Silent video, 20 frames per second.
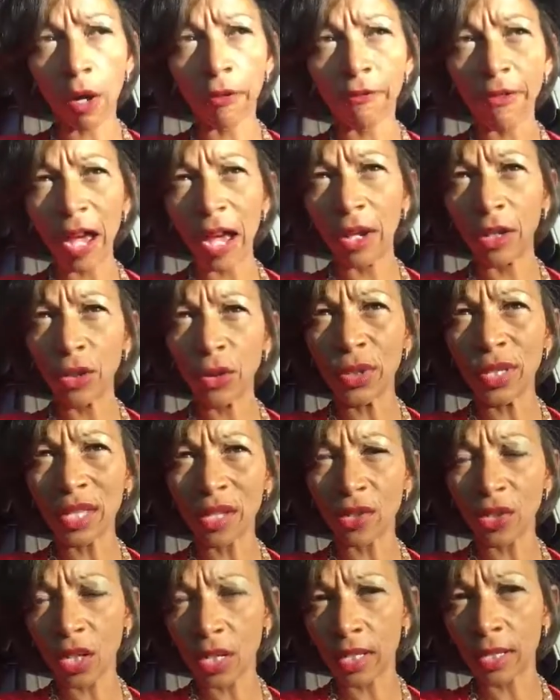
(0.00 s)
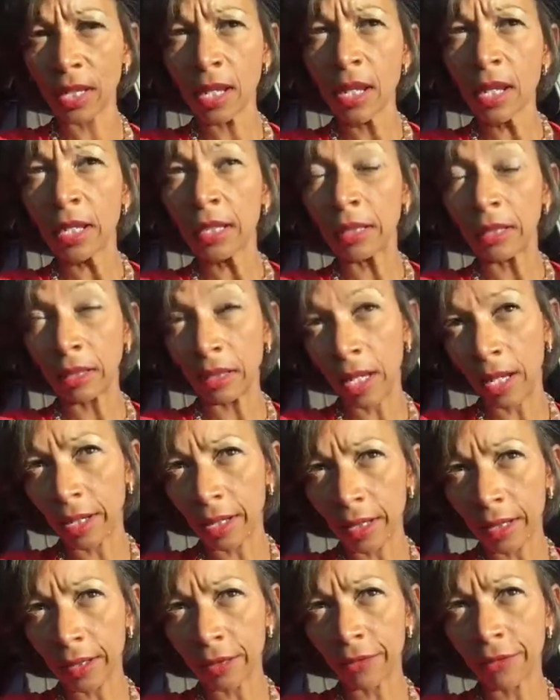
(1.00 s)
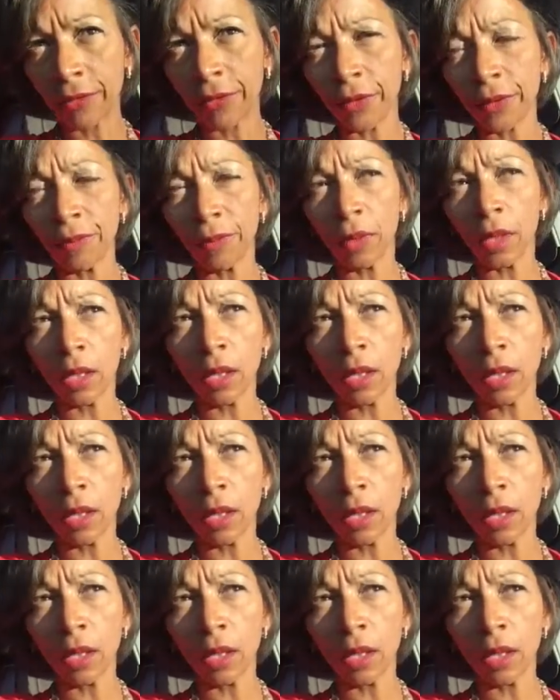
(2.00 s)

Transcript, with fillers: are values such as love,